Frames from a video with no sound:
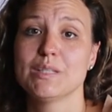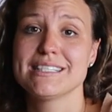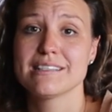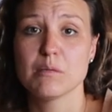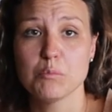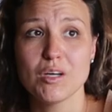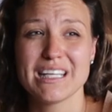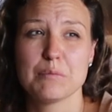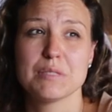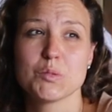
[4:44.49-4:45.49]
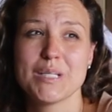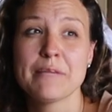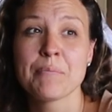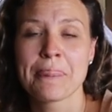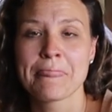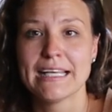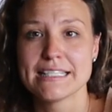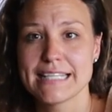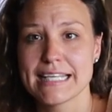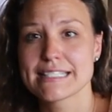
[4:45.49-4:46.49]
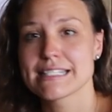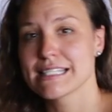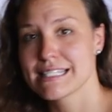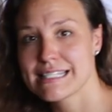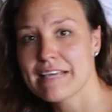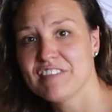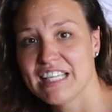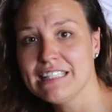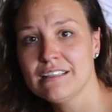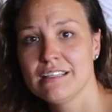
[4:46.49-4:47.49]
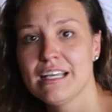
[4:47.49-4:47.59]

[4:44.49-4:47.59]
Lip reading: It's in the morning between 6, 7,